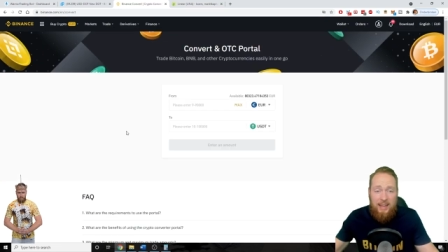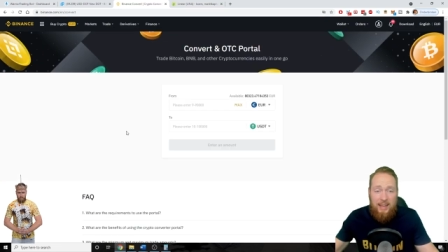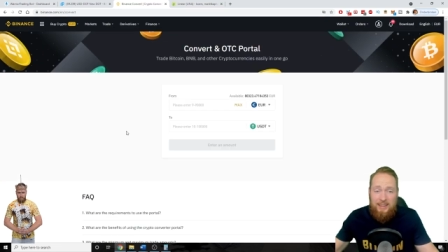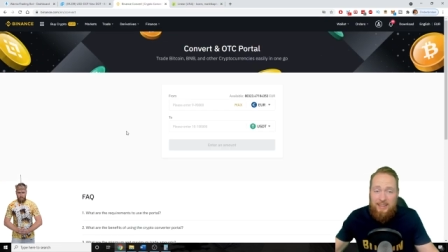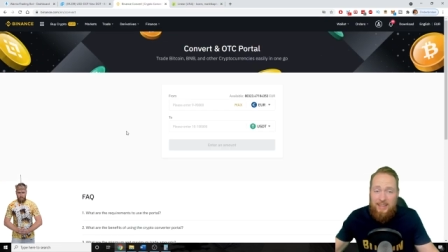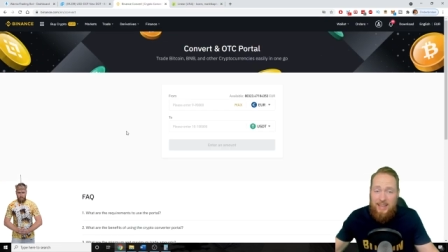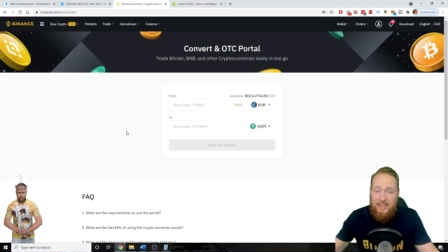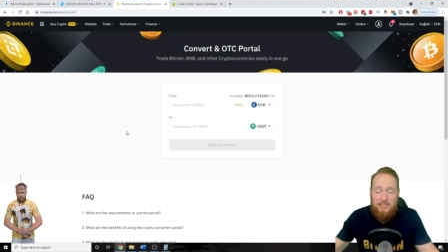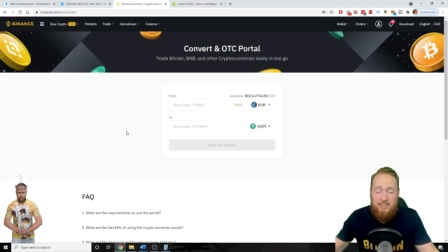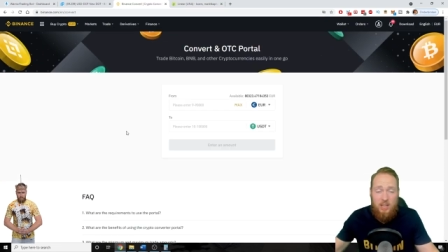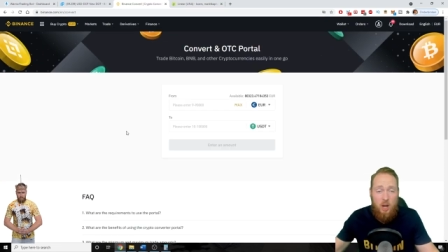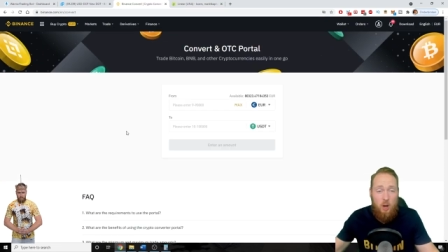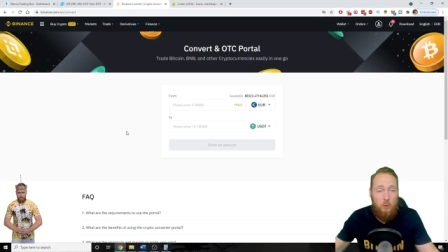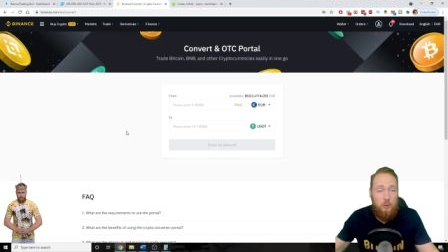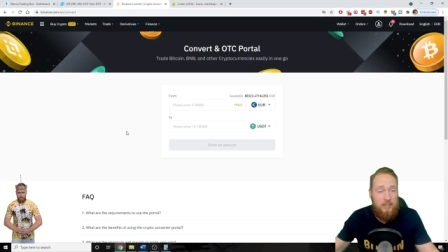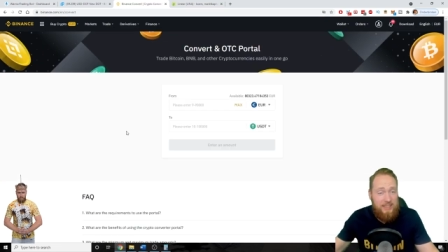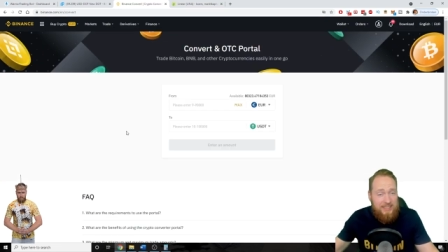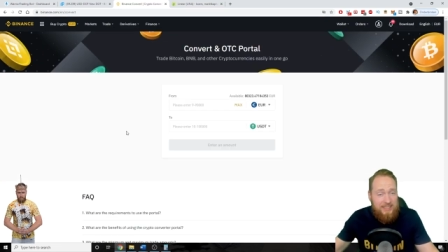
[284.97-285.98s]
And that's
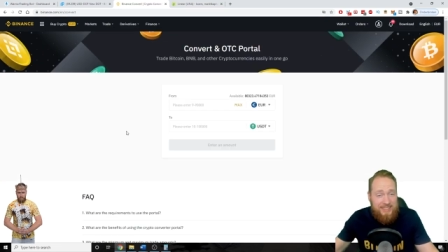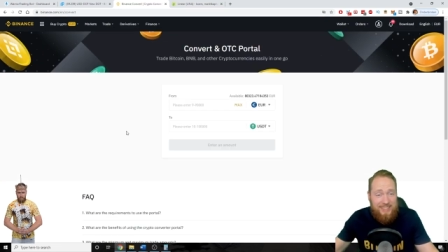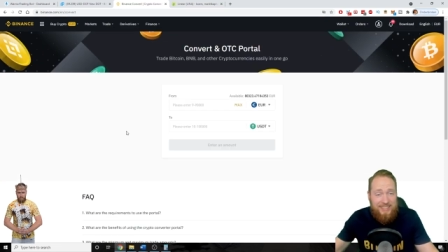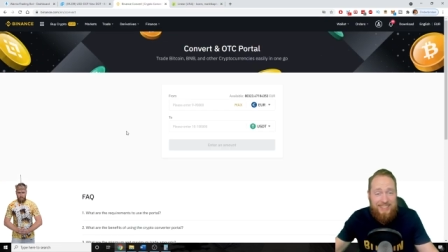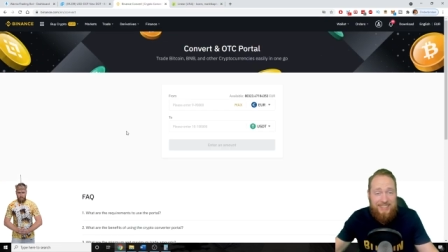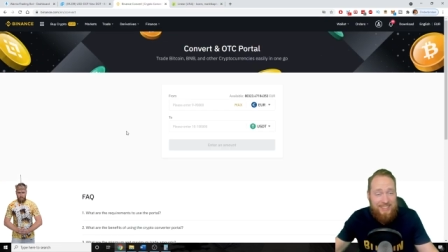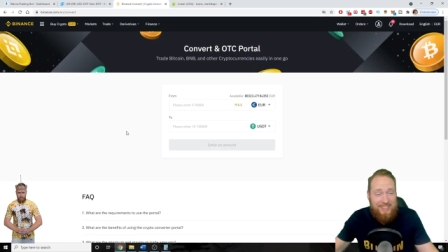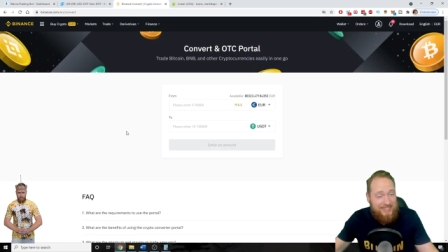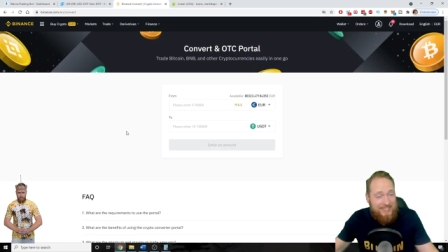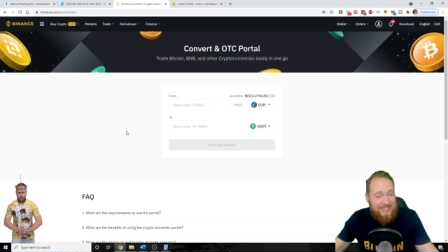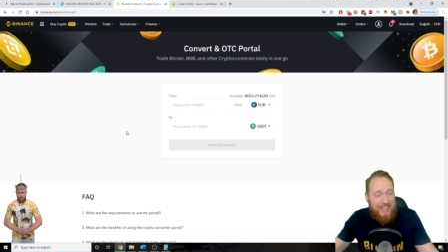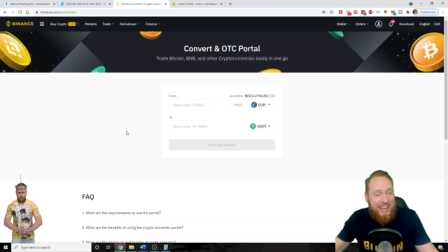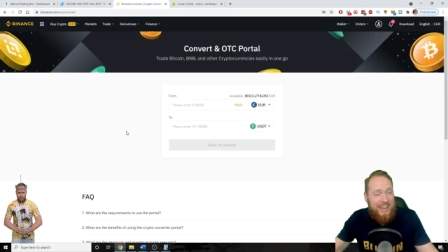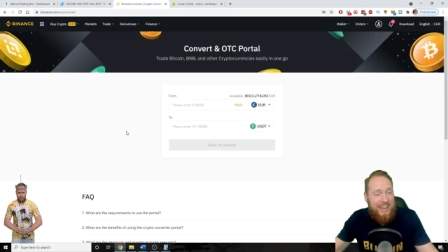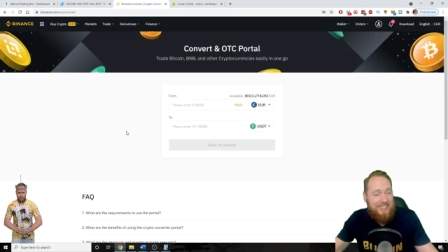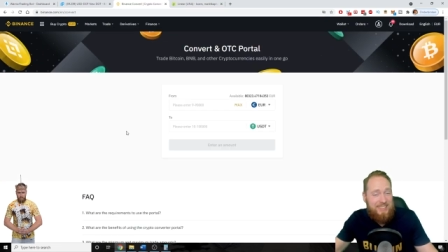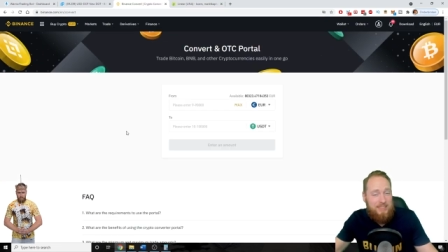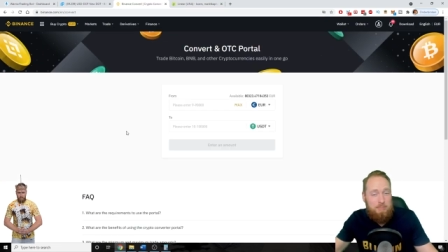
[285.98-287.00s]
how easy it is,
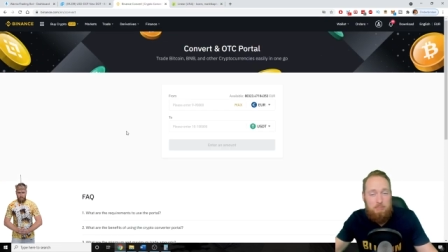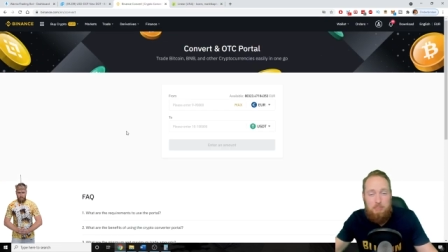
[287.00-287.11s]
guys.